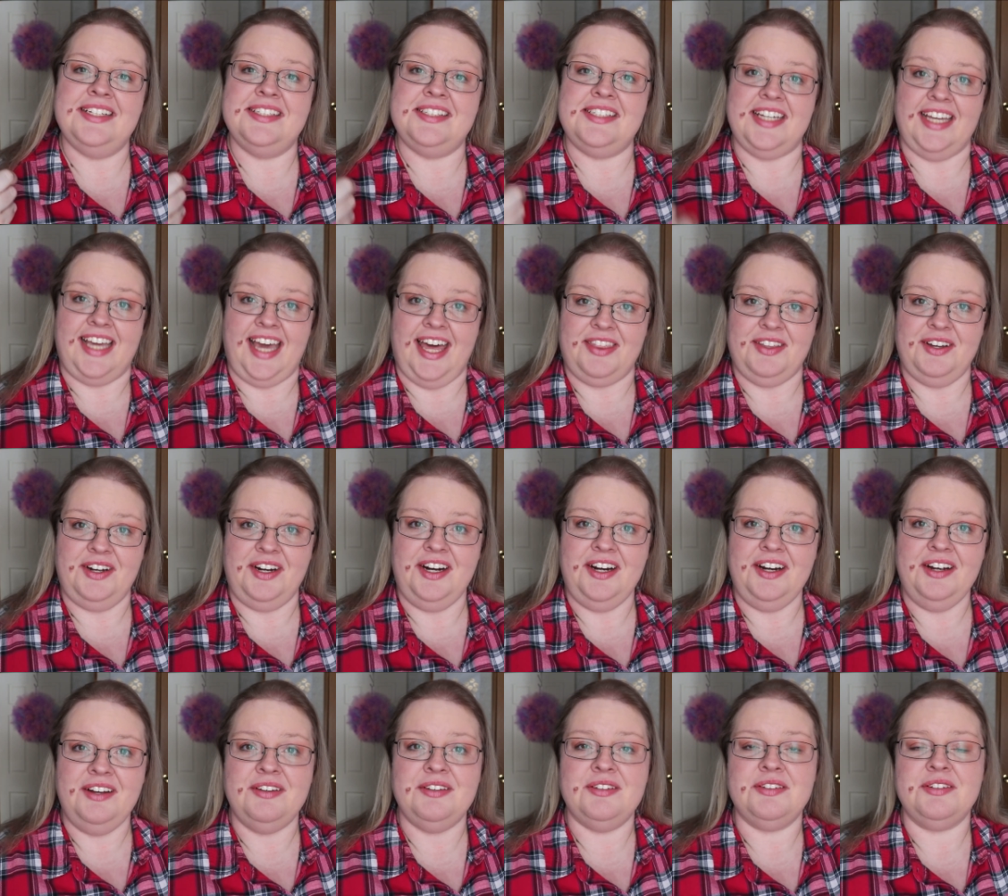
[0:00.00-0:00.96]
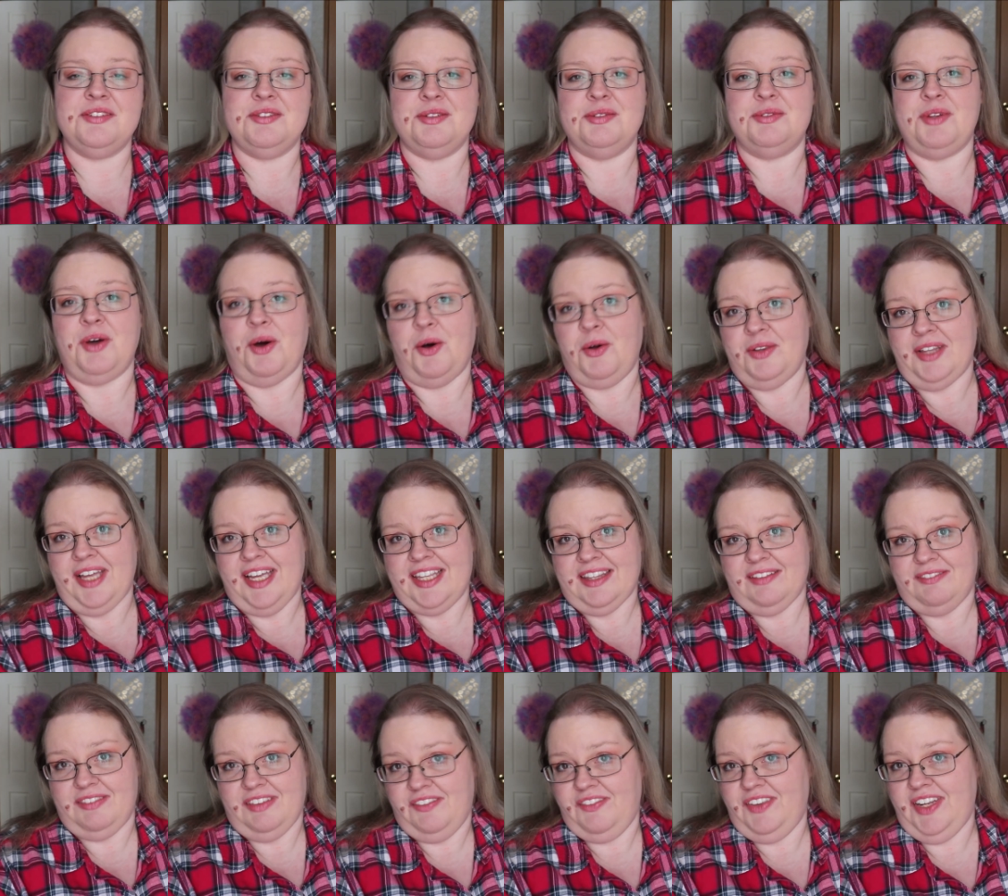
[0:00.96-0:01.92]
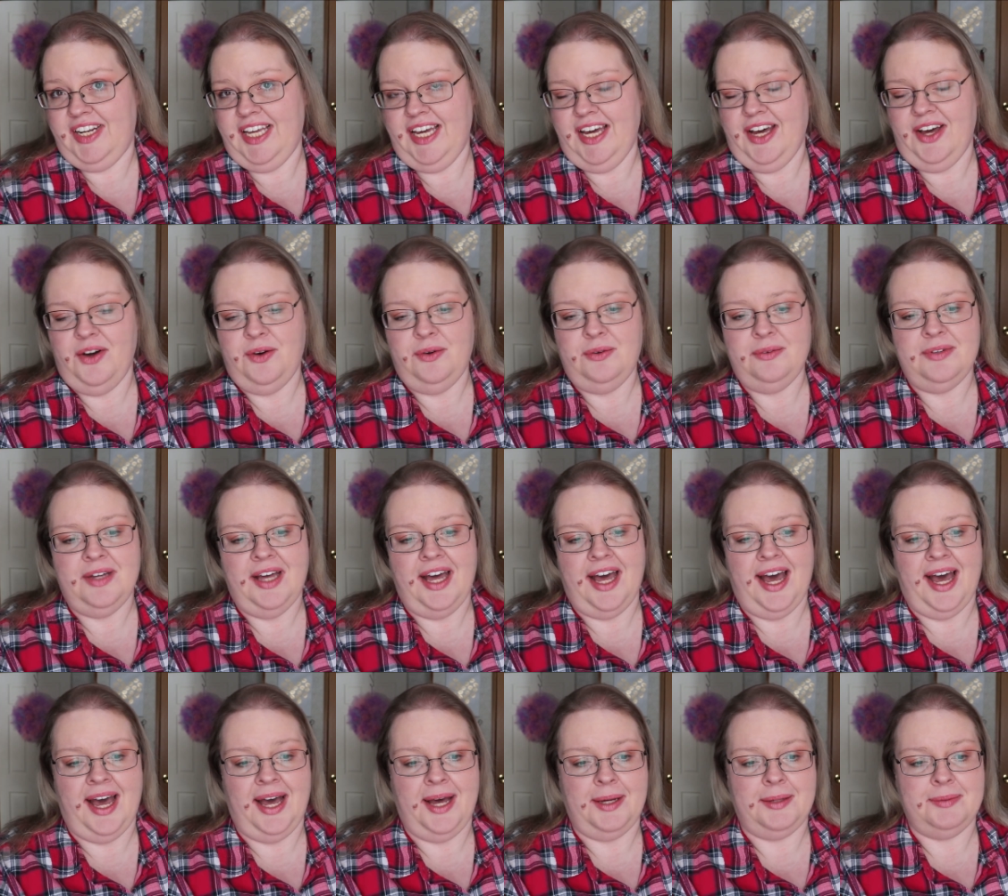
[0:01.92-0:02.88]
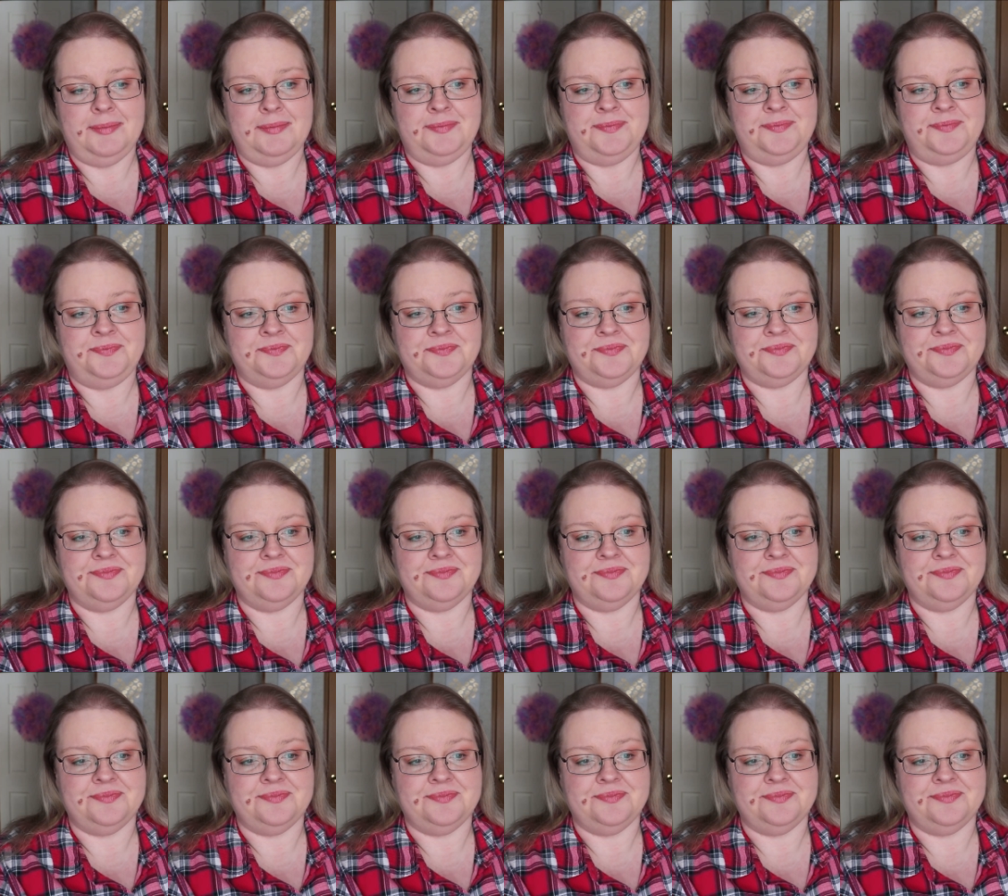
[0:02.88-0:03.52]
together through the whole length of the video. Um,